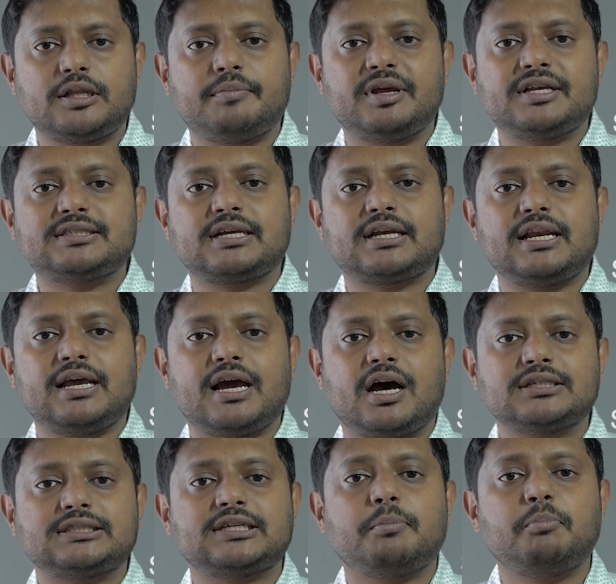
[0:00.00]
They basically
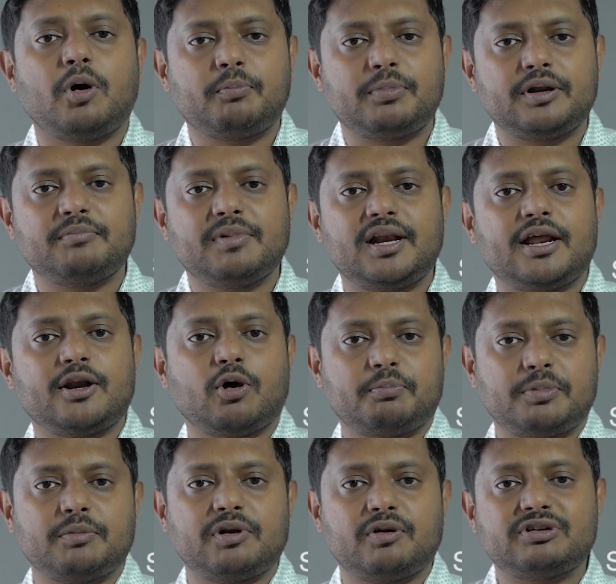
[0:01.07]
are suboptimal and
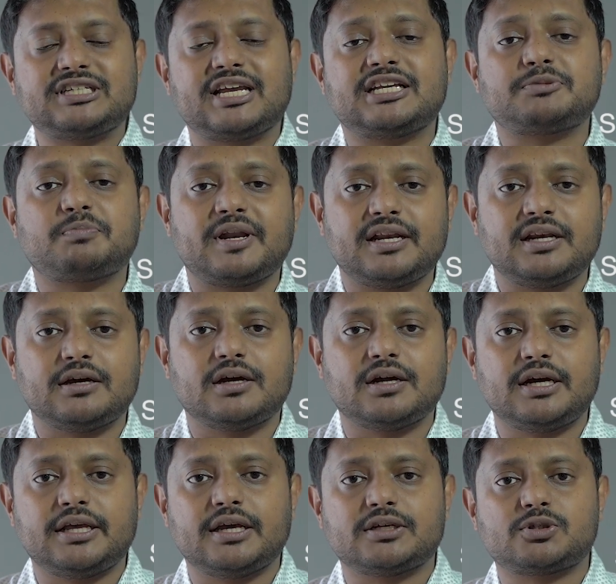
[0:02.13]
optimal, which I explained
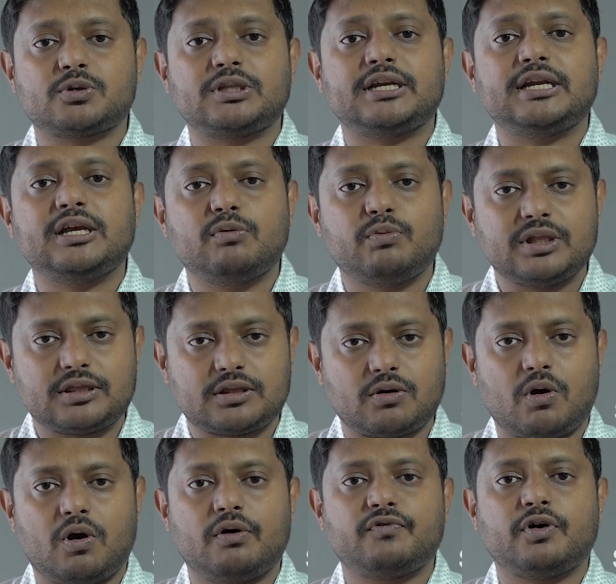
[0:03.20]
earlier. So they deal with
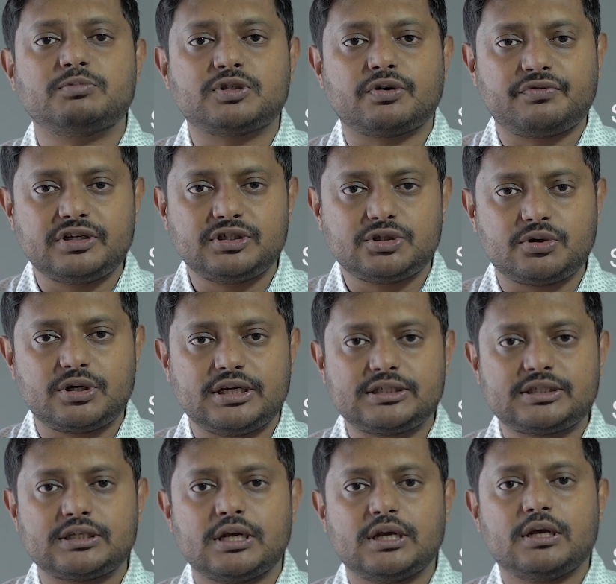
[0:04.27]
all forms of
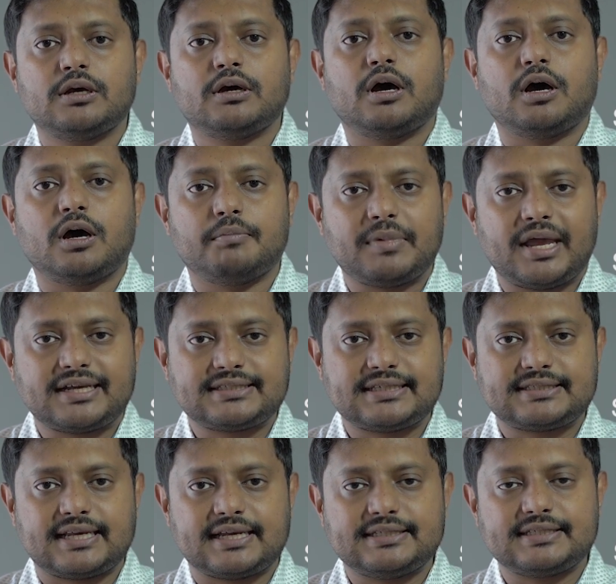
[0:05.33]
injuries,
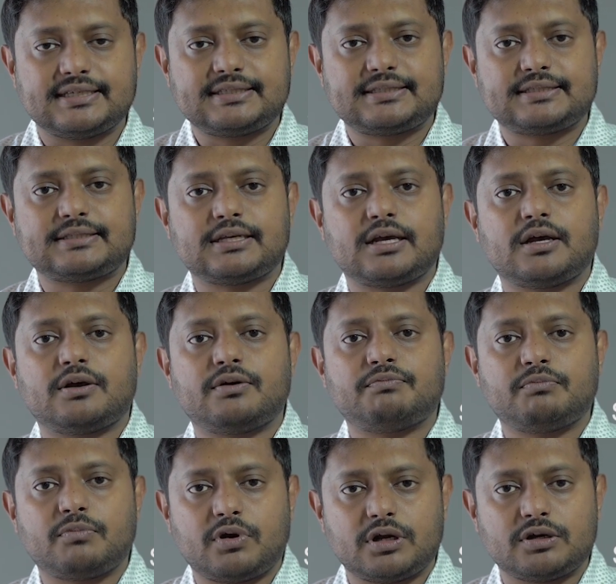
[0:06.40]
exercises
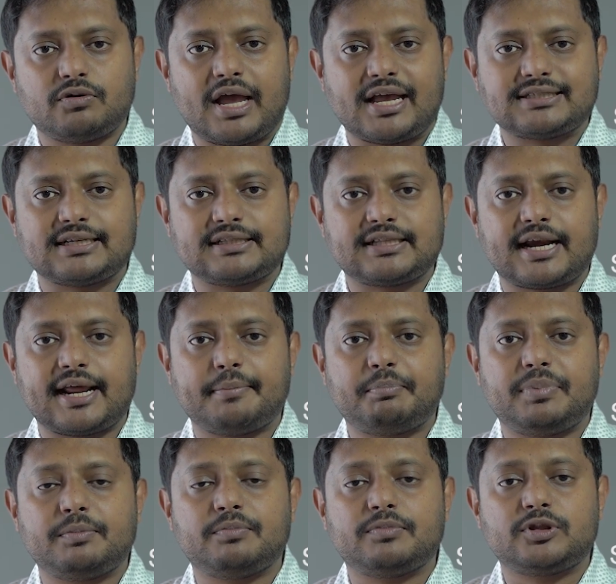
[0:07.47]
as a
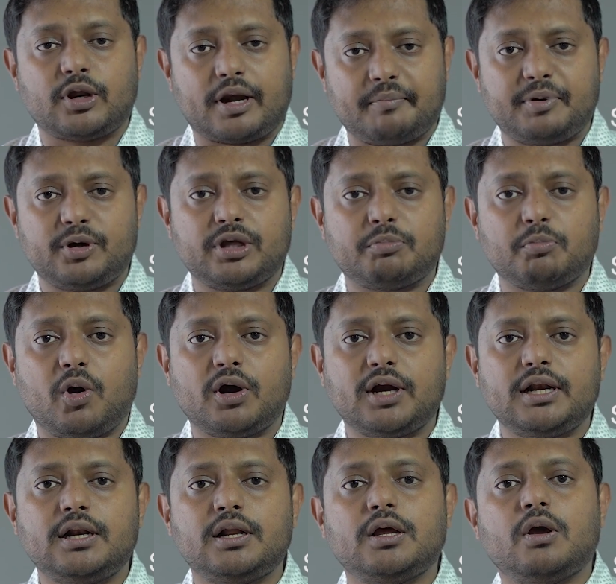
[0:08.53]
therapeutic
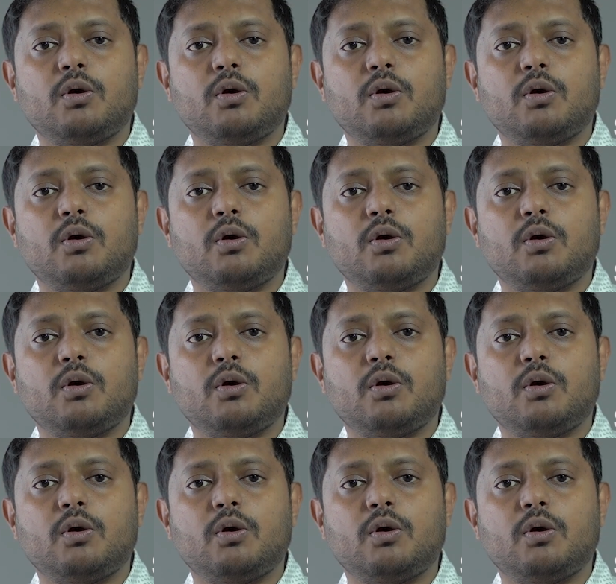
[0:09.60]
model,